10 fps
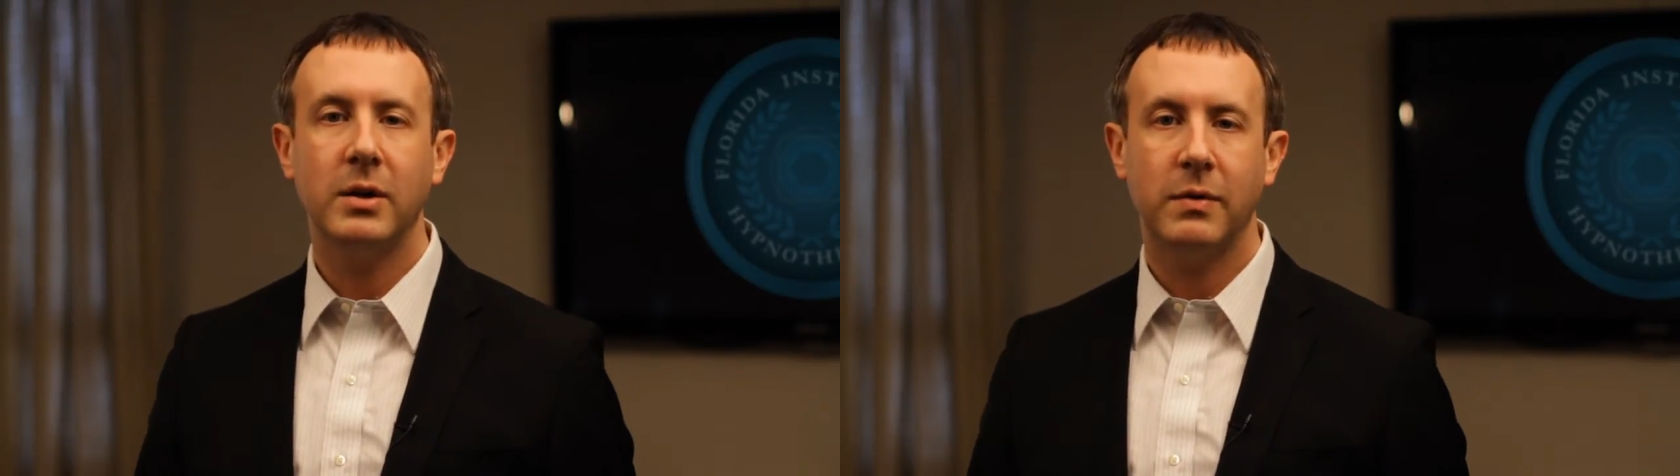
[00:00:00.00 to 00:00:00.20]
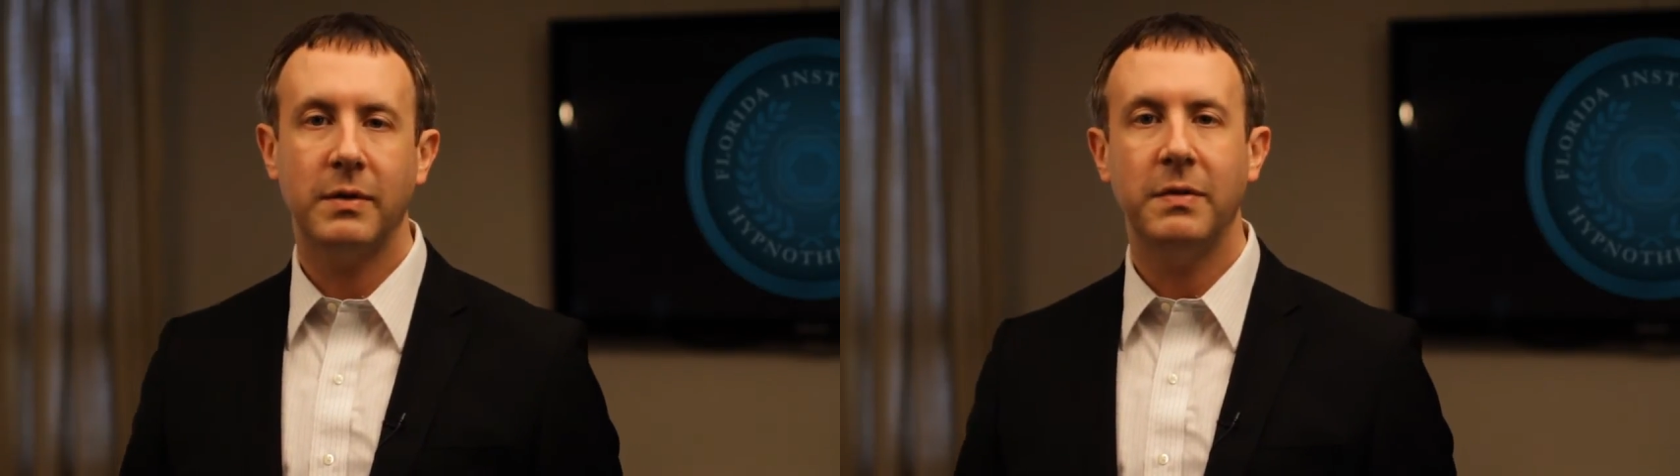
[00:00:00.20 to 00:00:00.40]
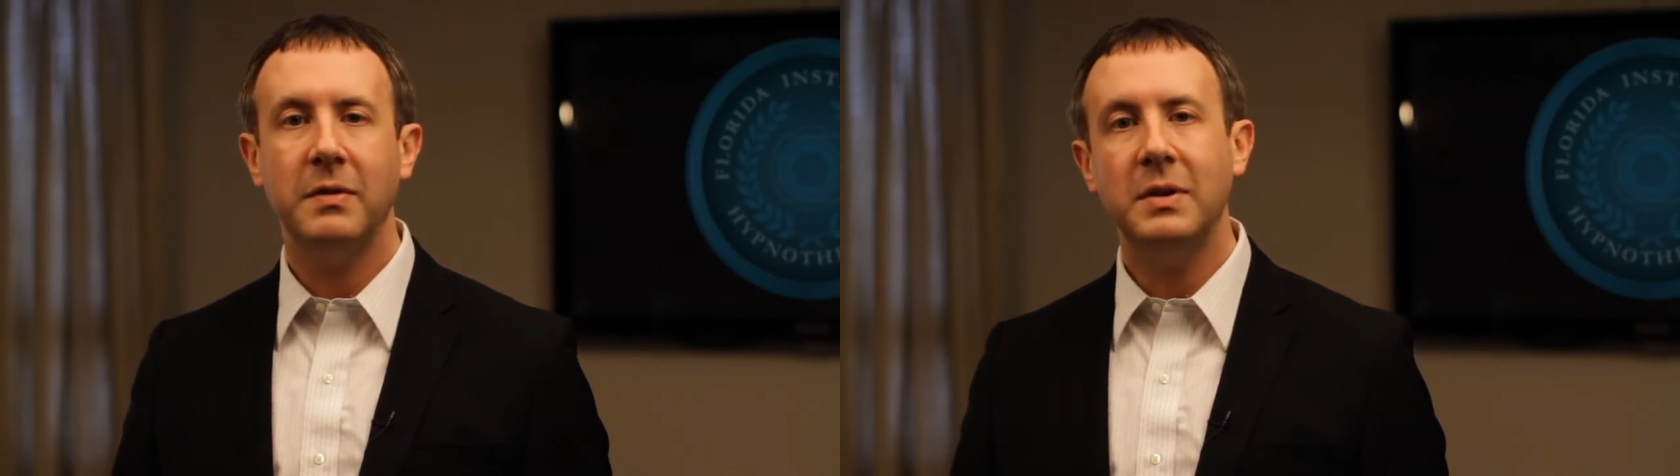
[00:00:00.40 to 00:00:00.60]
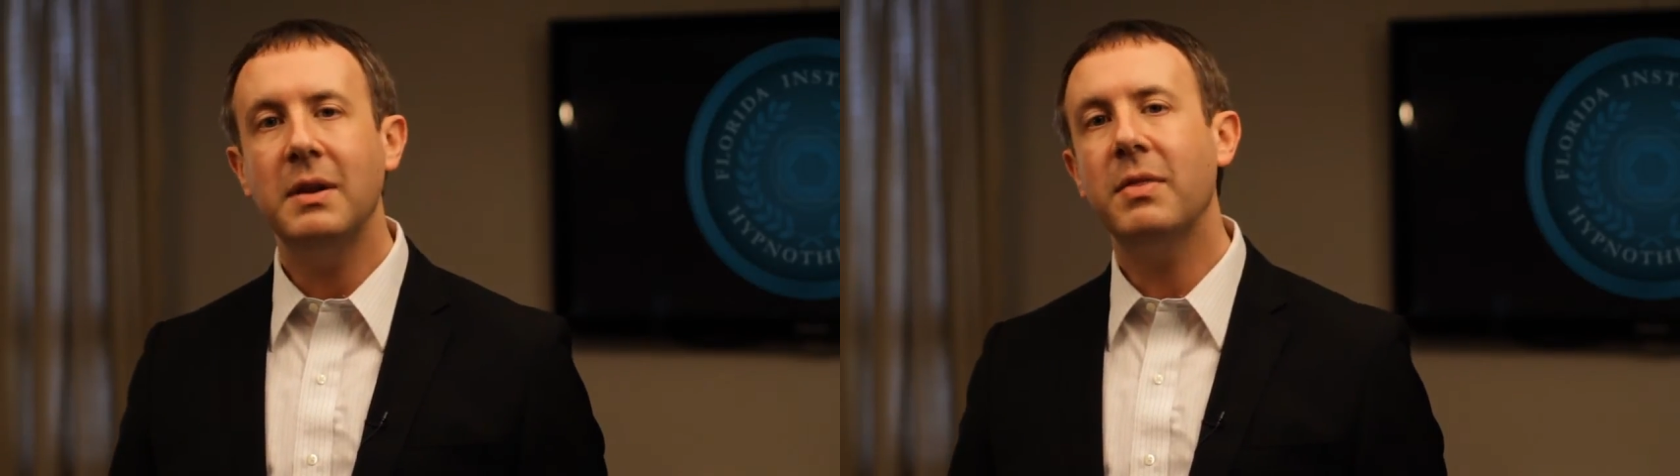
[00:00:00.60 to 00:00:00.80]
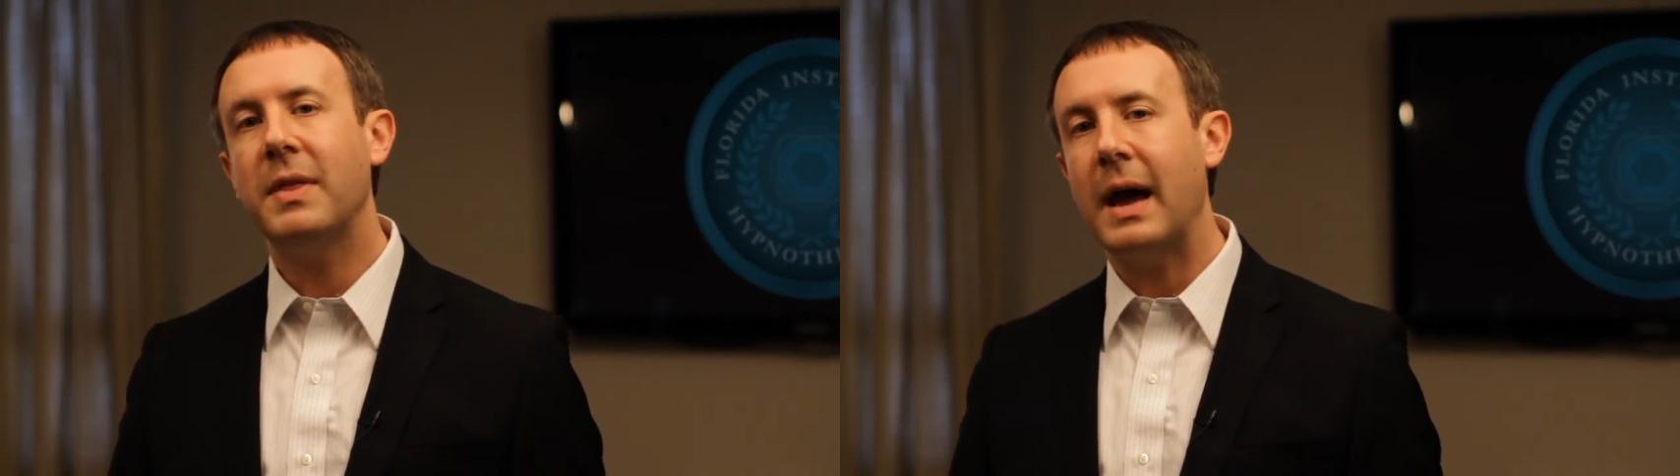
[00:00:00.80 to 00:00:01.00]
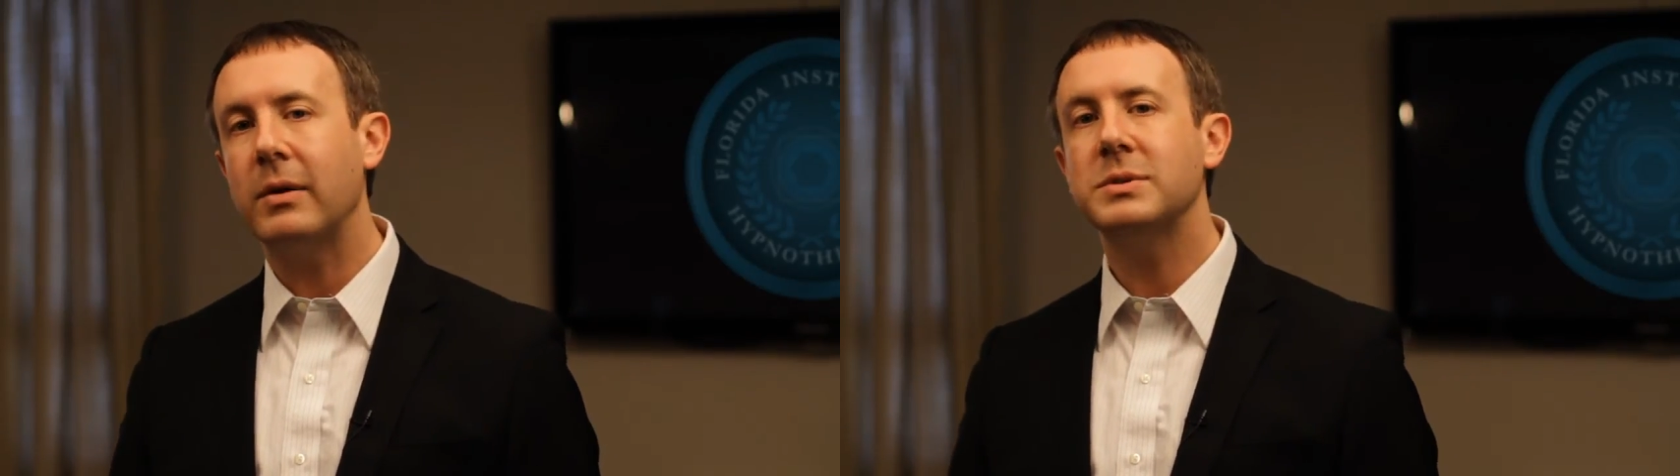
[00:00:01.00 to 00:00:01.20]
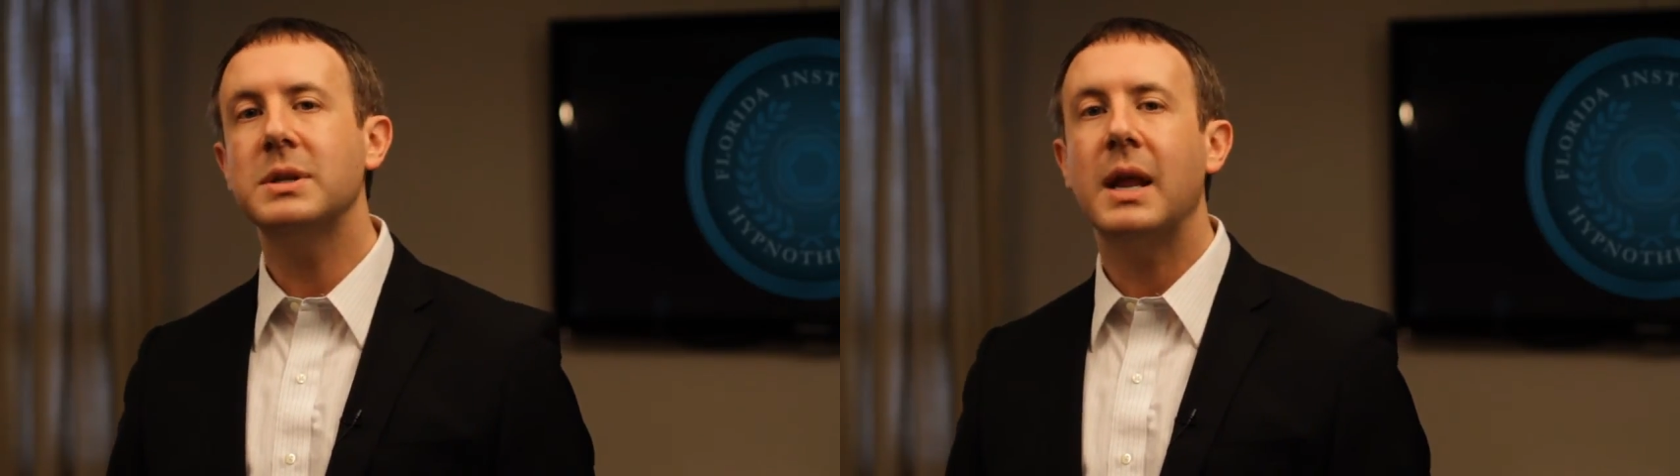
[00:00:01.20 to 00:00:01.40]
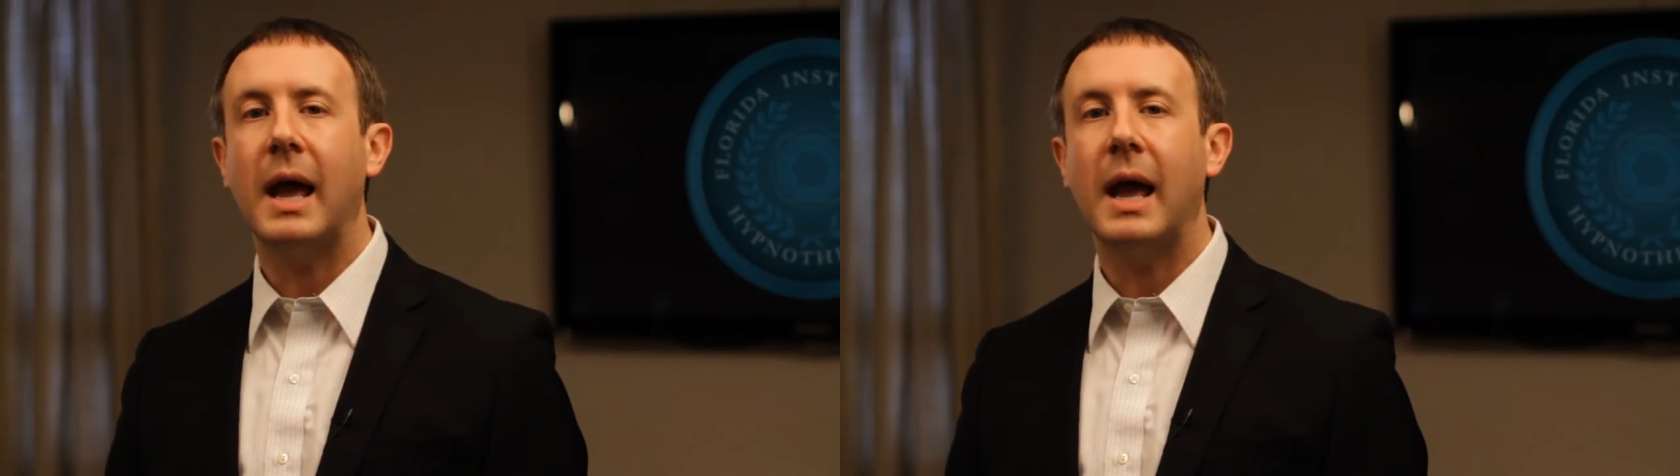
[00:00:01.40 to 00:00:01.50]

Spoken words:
over 15,000